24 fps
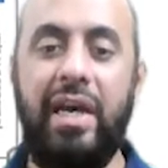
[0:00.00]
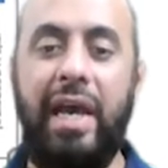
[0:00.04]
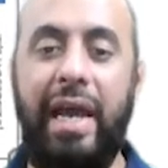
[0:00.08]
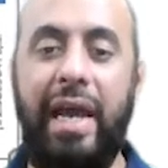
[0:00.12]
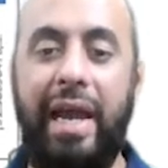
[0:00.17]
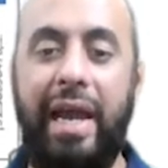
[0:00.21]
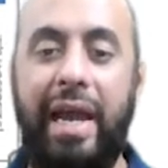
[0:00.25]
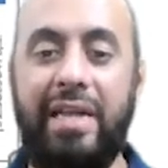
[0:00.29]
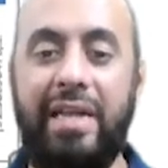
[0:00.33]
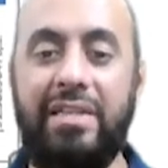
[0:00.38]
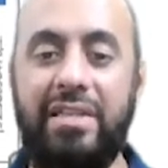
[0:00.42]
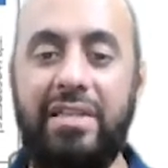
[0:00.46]

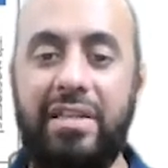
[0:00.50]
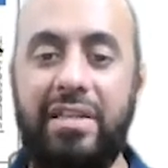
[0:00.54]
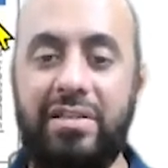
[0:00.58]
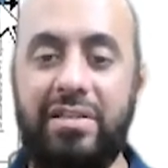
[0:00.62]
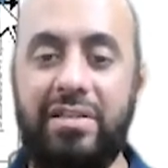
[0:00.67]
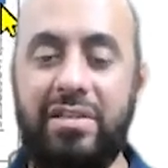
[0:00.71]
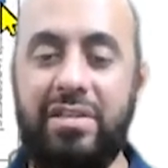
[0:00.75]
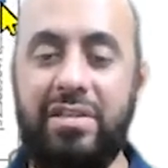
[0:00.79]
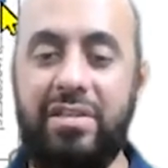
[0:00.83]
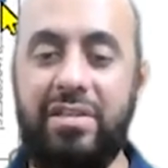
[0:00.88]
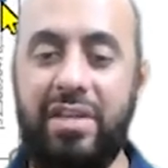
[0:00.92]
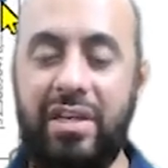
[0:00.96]
and the
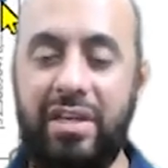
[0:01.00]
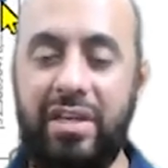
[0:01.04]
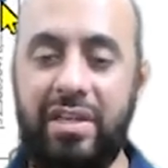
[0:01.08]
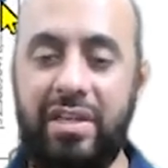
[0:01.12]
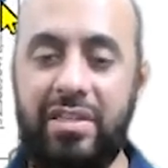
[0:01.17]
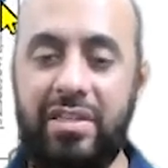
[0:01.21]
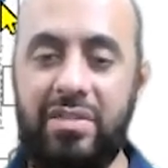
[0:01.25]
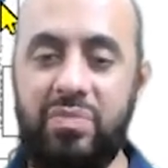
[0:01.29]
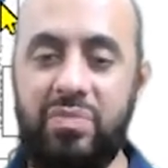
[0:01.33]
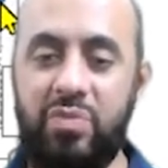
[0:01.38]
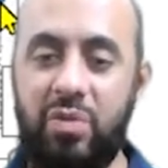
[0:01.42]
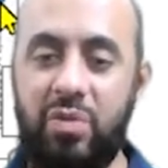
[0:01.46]
other thing
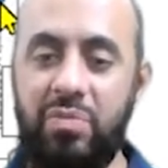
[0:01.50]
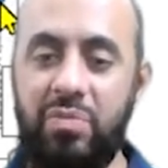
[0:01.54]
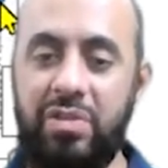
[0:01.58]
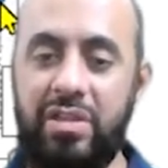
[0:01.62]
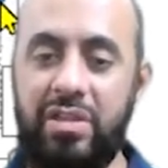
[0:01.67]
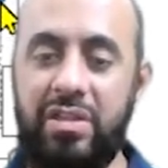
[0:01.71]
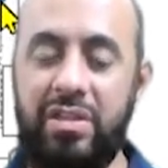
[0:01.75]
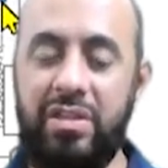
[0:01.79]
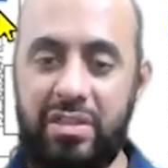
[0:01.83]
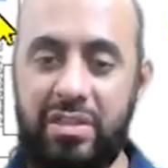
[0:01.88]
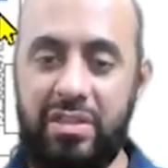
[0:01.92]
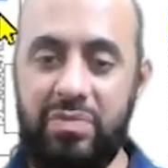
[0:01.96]
is probably
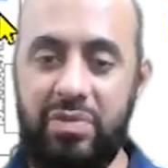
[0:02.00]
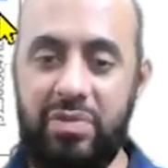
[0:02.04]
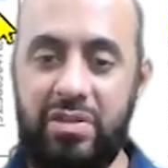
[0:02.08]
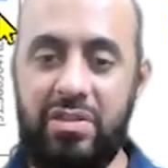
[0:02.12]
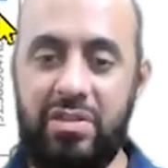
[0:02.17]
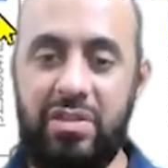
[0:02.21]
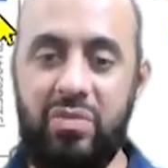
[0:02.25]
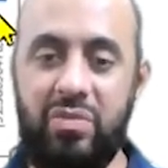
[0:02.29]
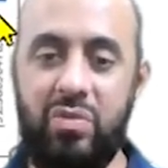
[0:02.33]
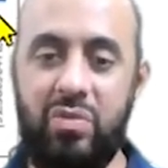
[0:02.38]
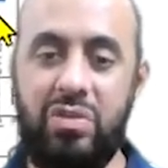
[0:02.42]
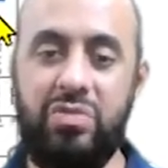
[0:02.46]
this
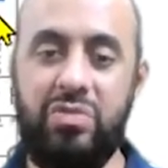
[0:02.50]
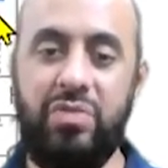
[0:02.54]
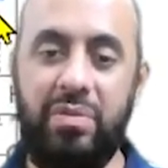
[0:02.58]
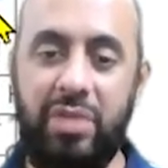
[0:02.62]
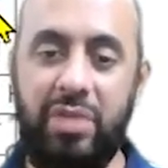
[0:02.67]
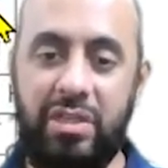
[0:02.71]
person was